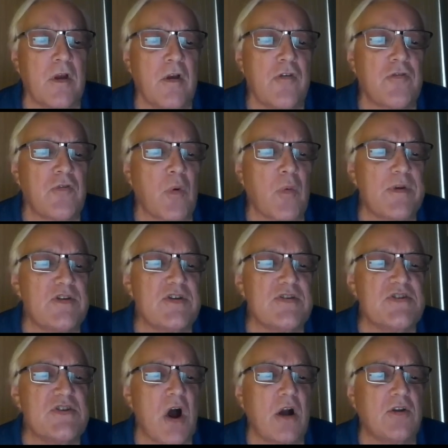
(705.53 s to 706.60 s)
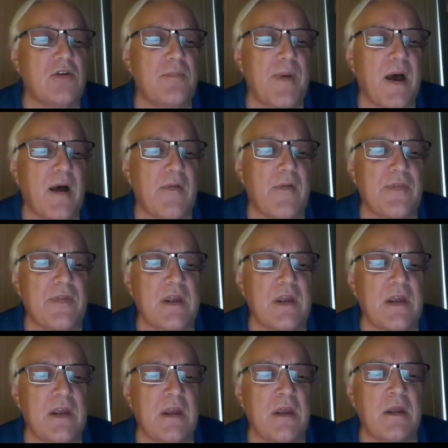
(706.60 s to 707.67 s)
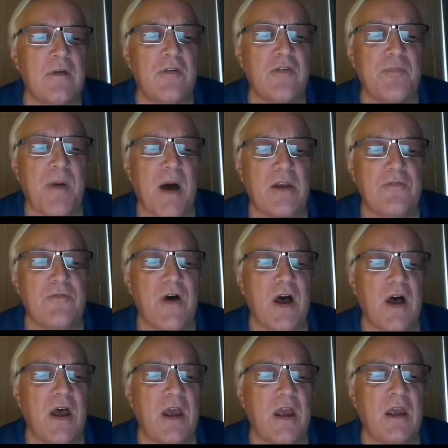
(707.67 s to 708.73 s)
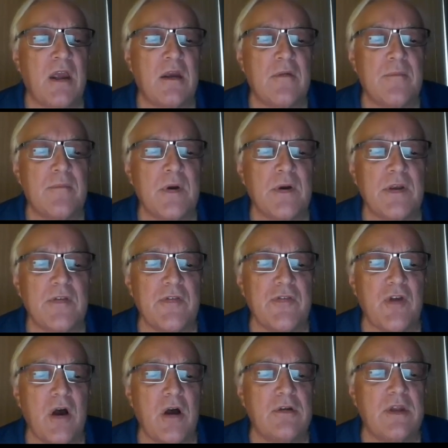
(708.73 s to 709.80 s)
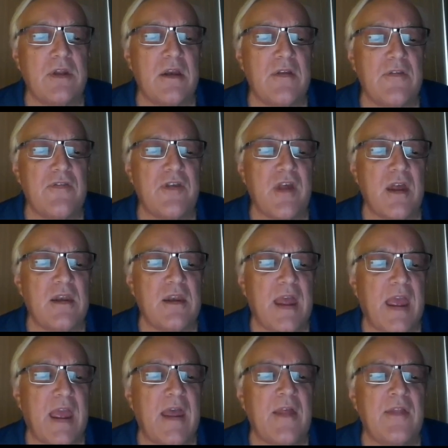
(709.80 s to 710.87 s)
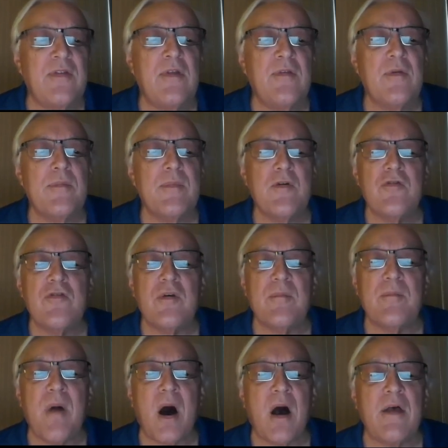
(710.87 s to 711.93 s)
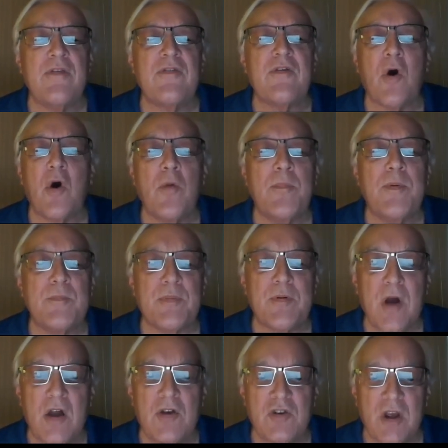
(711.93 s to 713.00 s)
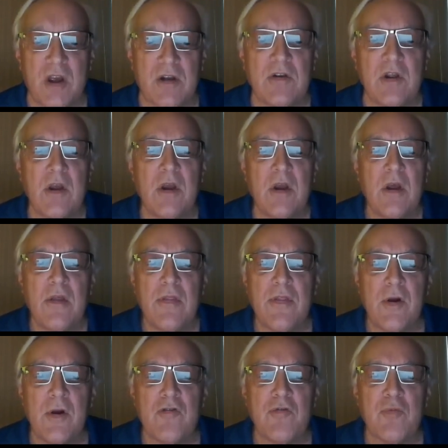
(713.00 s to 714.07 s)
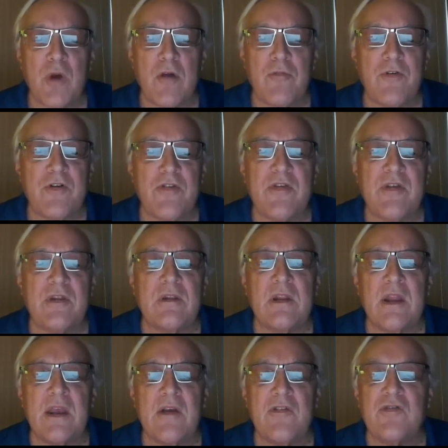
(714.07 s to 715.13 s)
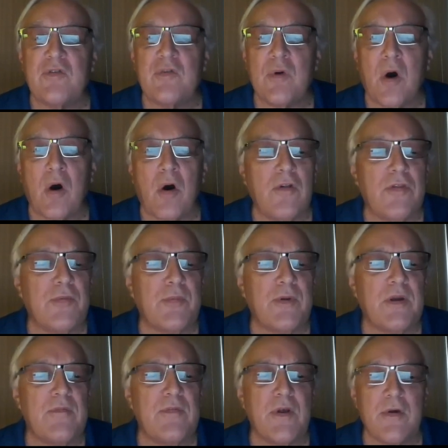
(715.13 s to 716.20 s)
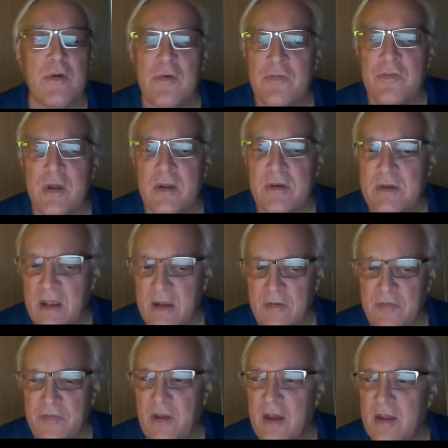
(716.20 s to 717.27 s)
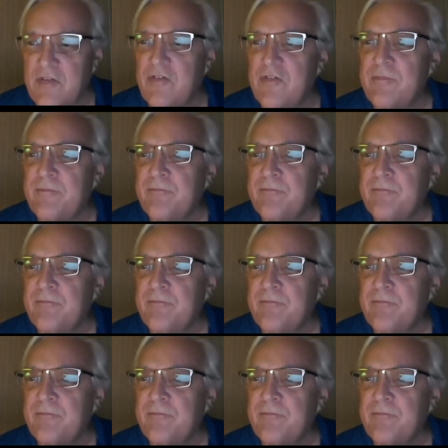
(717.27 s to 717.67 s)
So we just talked about the Spotify Million Song Dataset and the Music Moz Open Project. There's reference and links to all three of those datasets.